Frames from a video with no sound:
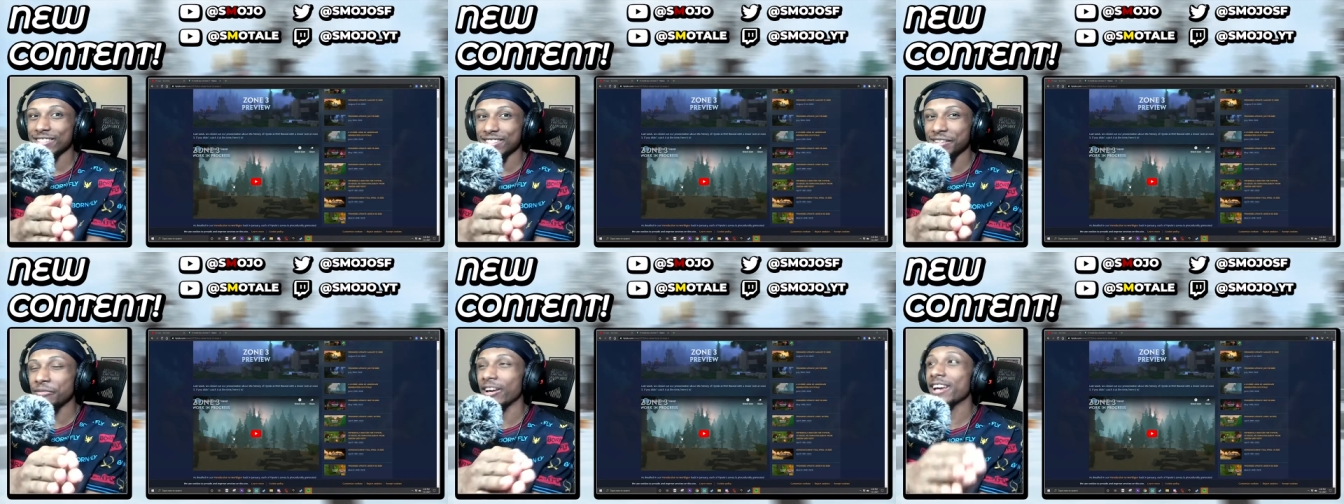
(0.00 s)

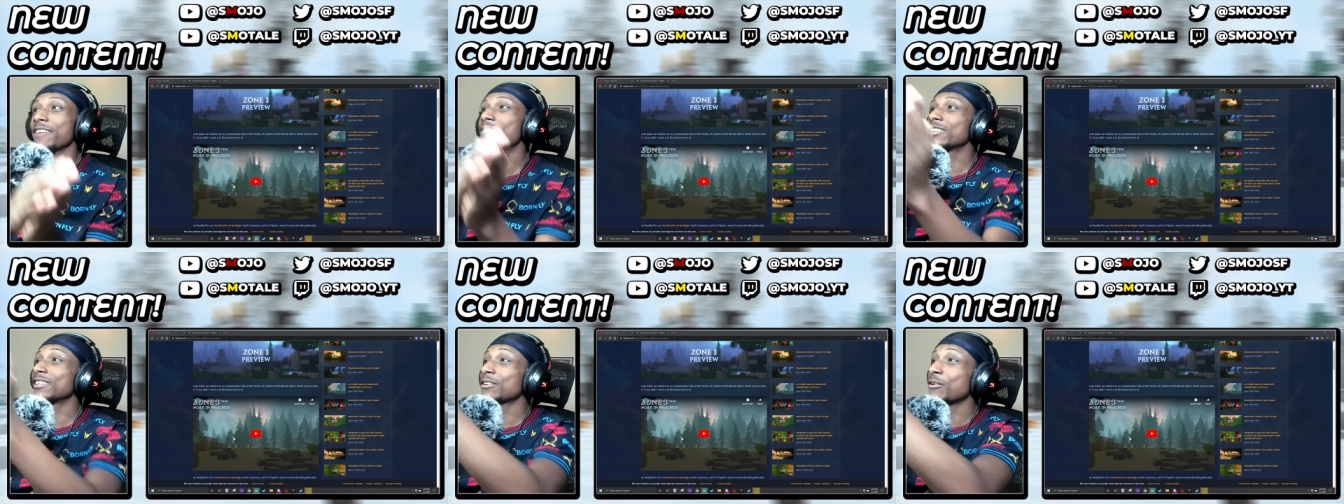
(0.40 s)
So if I
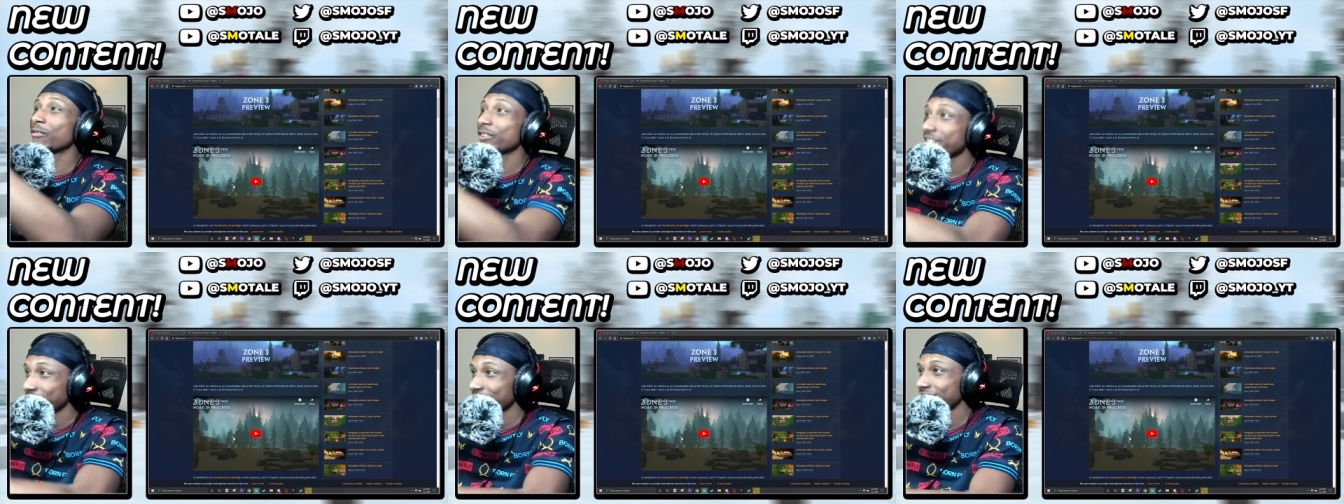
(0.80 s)
ever look over
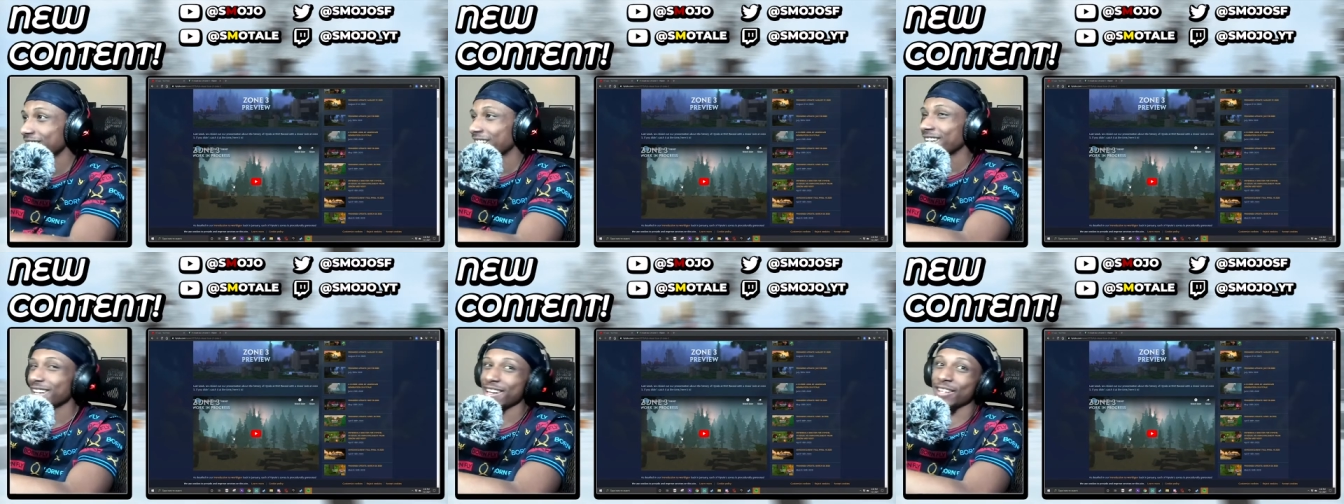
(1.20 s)
here and
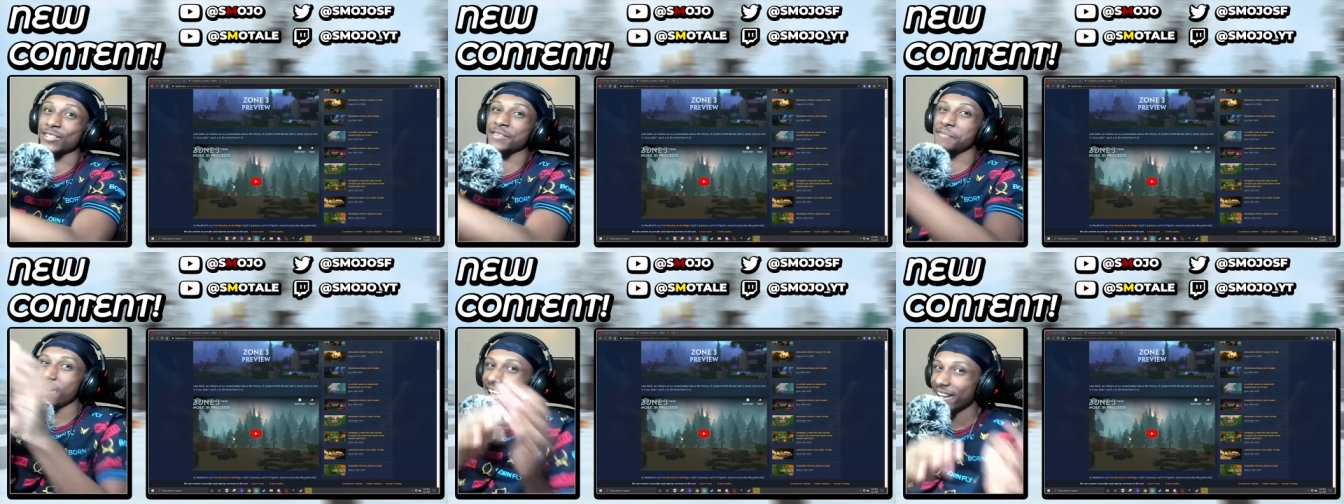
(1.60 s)
I
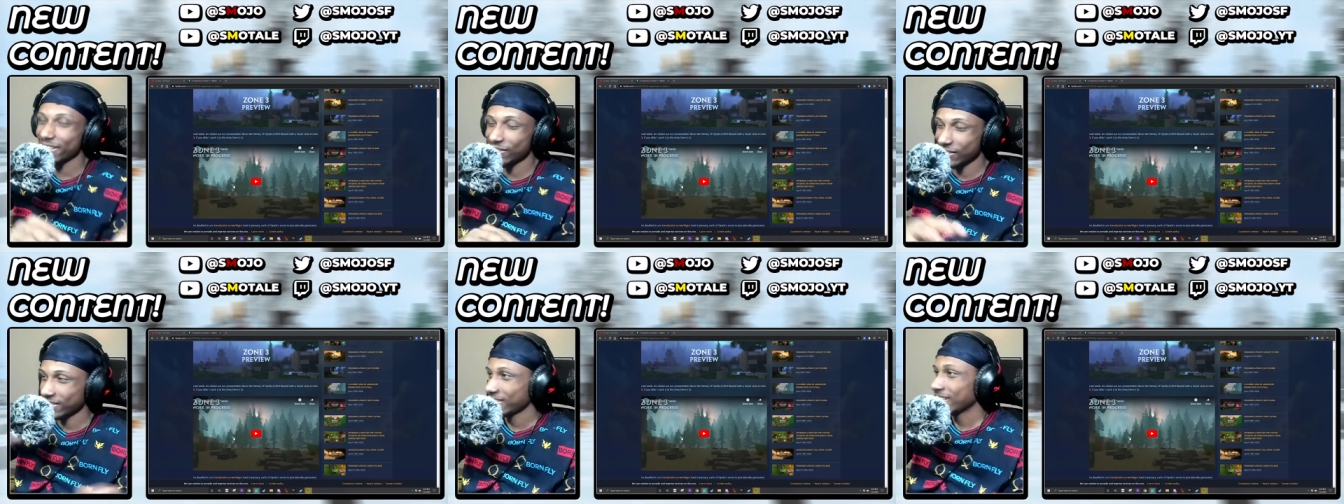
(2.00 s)
look back, I
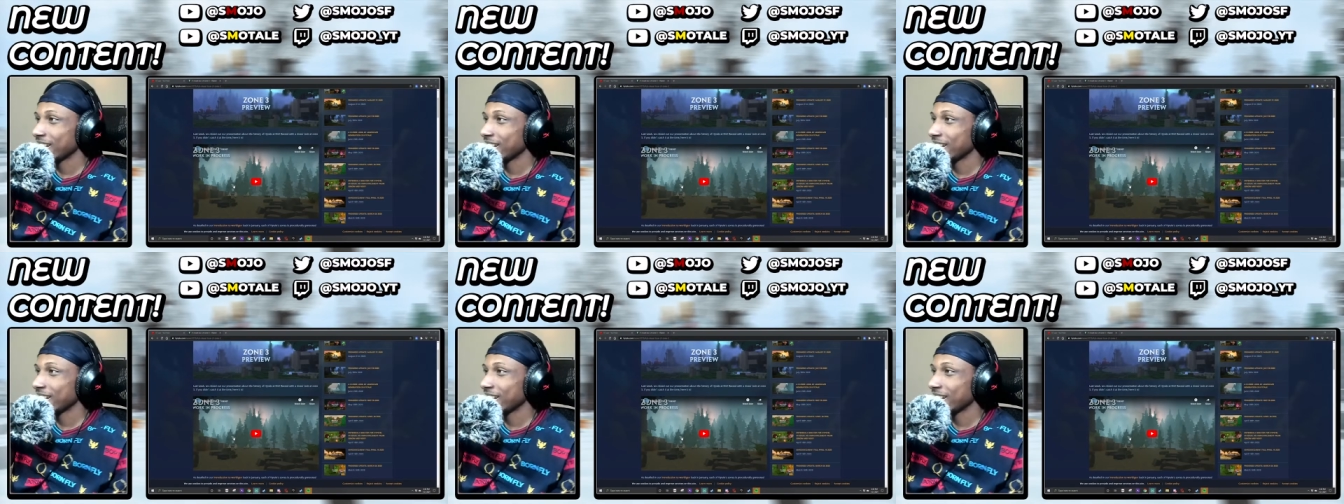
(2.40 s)
just